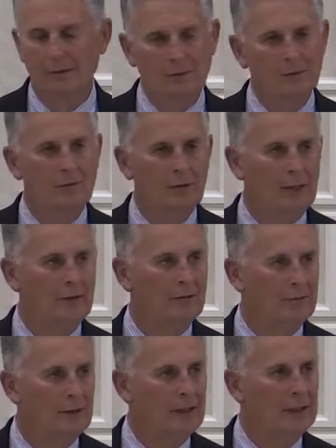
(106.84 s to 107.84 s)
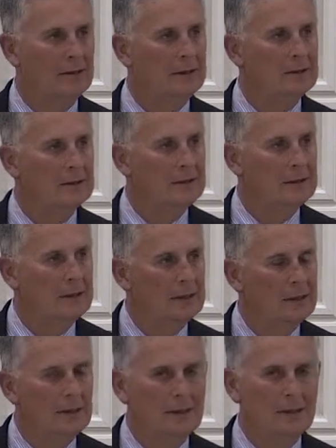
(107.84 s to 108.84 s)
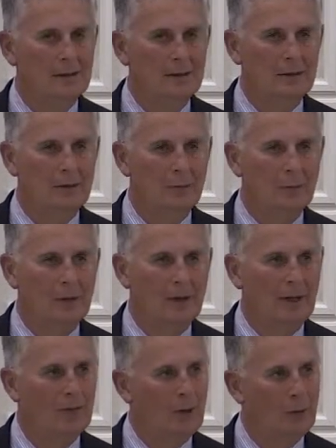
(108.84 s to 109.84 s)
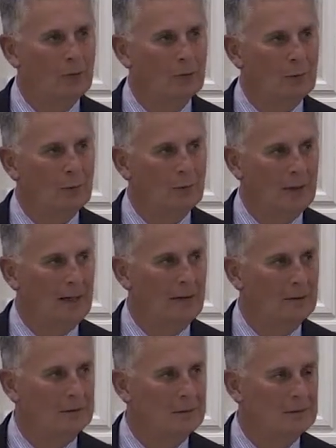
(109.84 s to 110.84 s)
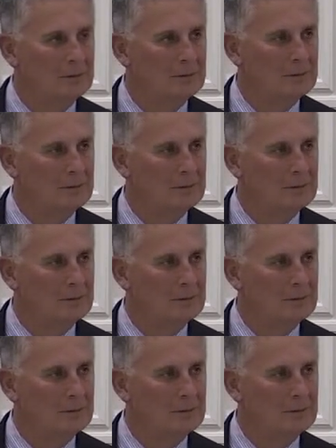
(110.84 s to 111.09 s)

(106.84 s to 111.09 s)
uh, we've tried to find. Um, but I've always been proud